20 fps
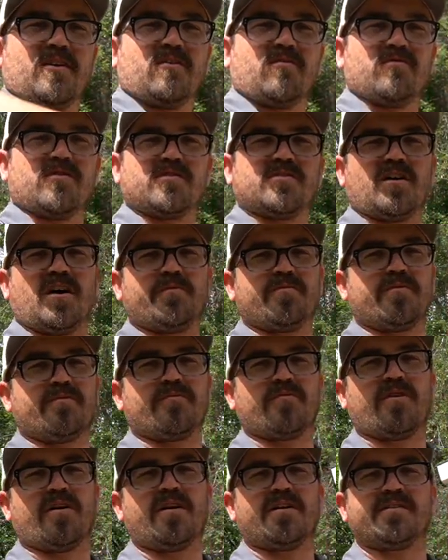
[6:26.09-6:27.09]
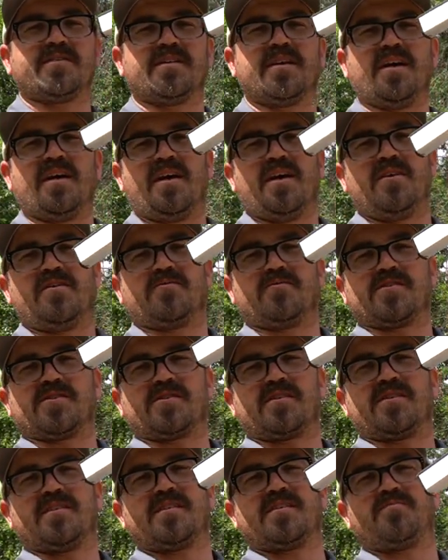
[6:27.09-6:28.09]
over the top of rocks. Whereas
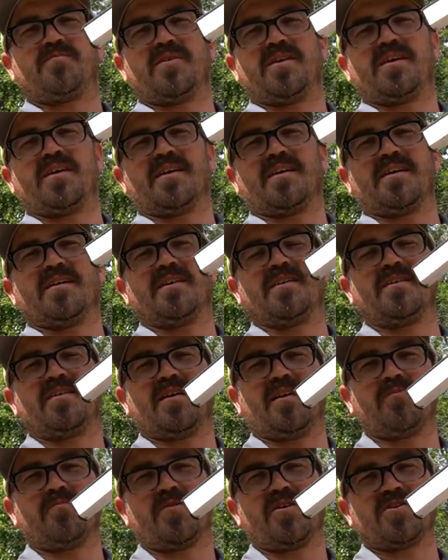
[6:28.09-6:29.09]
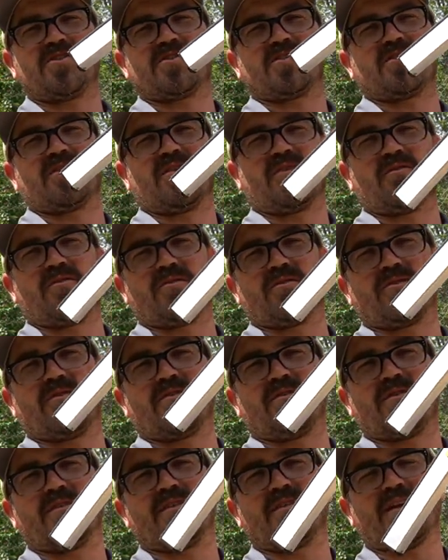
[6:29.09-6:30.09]
this being a much
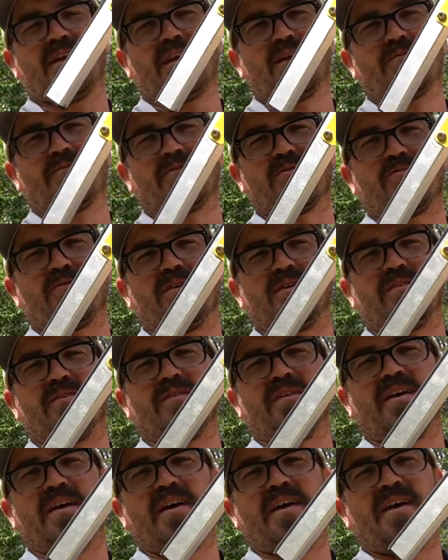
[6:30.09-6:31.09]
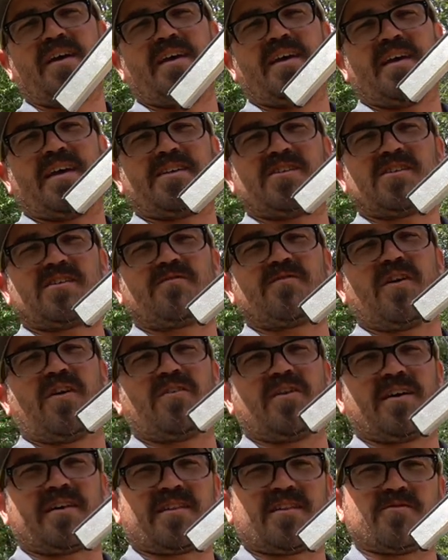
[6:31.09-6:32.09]
lower diameter wheel, it just felt
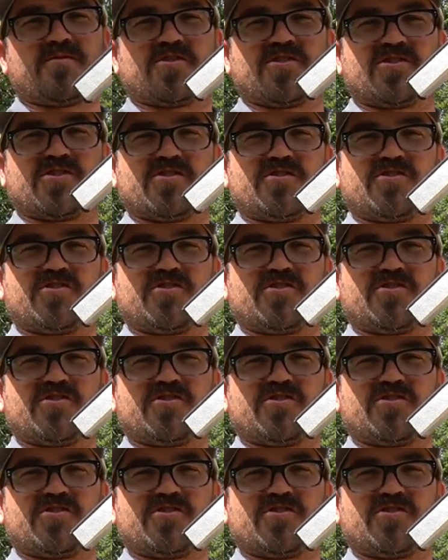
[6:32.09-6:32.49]
like it was